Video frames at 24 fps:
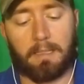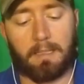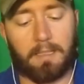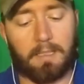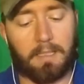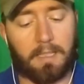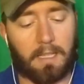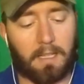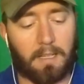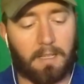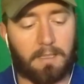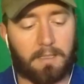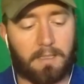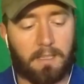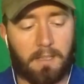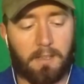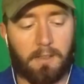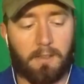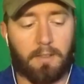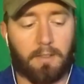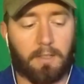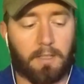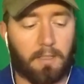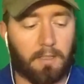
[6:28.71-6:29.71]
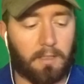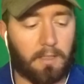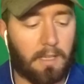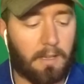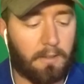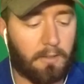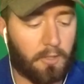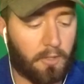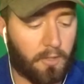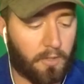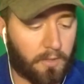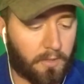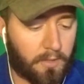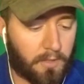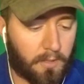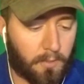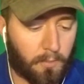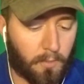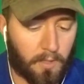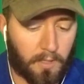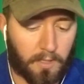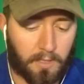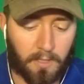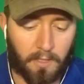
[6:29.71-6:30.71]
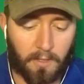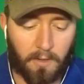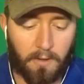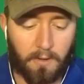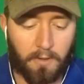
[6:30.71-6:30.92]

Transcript: Guarantee you, they're going to love it. They're going to work harder.